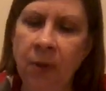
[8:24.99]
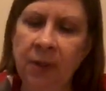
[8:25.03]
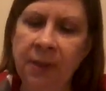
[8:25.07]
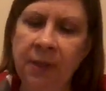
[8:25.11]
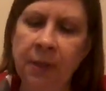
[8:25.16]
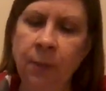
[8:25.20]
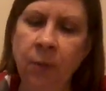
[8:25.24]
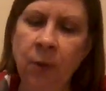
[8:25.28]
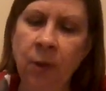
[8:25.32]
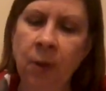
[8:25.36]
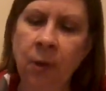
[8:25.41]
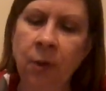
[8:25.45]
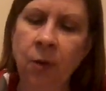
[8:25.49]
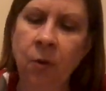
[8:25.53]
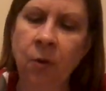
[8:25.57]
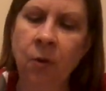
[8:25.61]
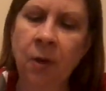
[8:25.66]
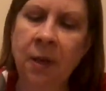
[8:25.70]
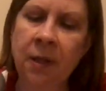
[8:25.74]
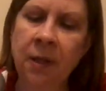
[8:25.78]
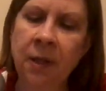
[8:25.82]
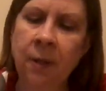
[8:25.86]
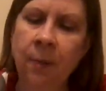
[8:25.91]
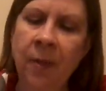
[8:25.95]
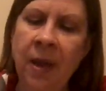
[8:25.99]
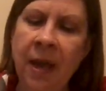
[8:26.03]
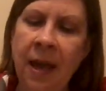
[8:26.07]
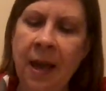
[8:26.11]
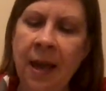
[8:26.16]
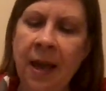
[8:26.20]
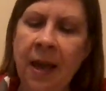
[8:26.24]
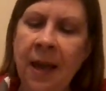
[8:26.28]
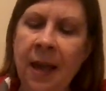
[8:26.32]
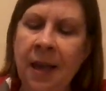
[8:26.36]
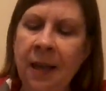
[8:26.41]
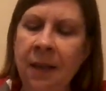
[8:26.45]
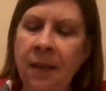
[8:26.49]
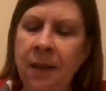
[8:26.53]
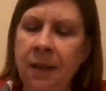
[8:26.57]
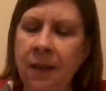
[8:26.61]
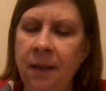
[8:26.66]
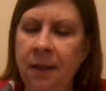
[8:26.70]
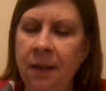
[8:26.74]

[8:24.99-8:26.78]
some glue on the back,